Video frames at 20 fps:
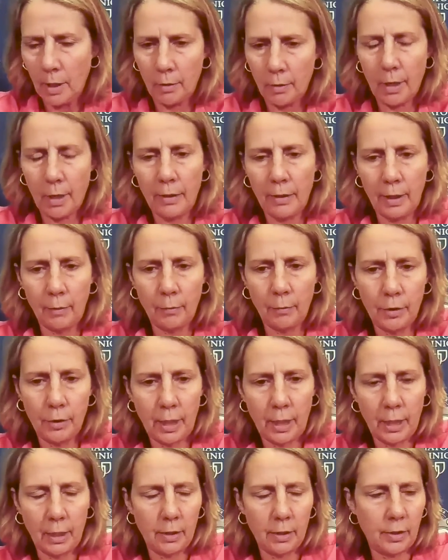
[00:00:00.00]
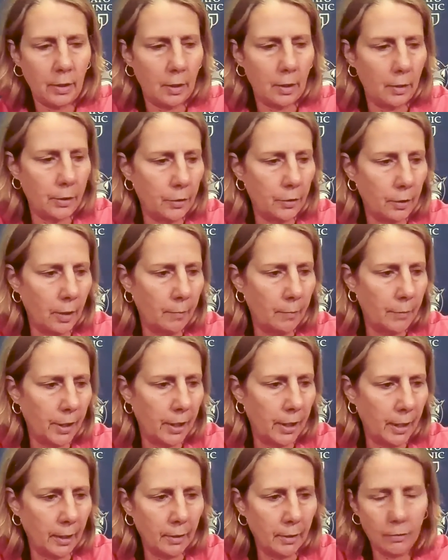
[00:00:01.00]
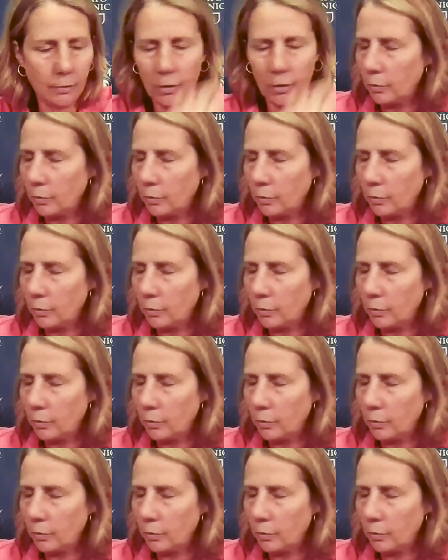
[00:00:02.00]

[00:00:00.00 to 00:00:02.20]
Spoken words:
Well, I think when you get it, you know, you're up big.